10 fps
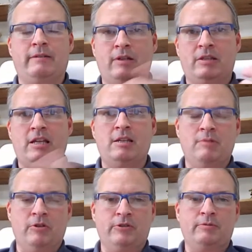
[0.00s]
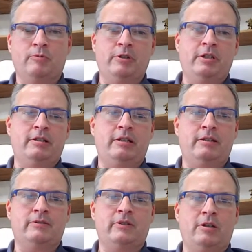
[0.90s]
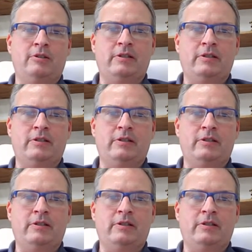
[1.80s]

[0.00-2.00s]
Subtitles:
I got that email this morning that I saw.